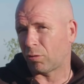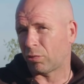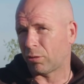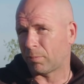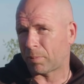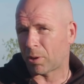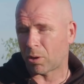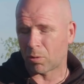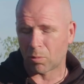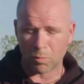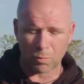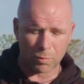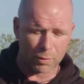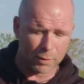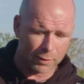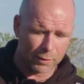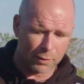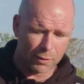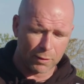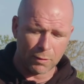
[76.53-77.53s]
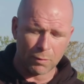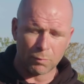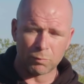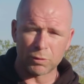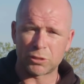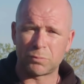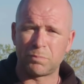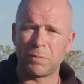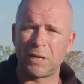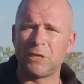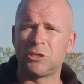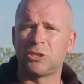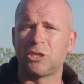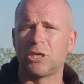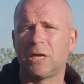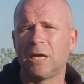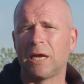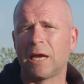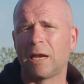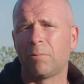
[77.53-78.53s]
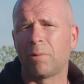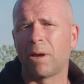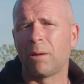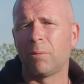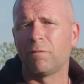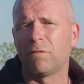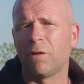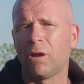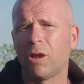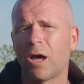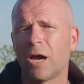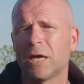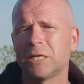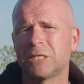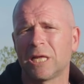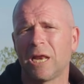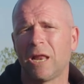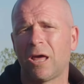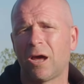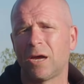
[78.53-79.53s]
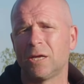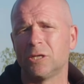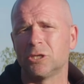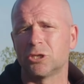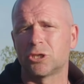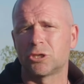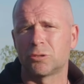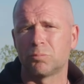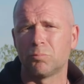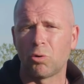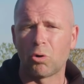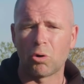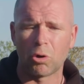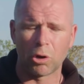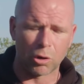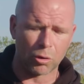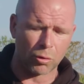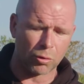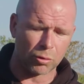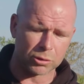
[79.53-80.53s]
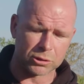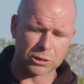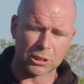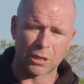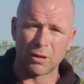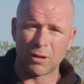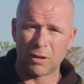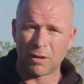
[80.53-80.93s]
on the pole, which means you can get away with lighter lines, smaller hooks,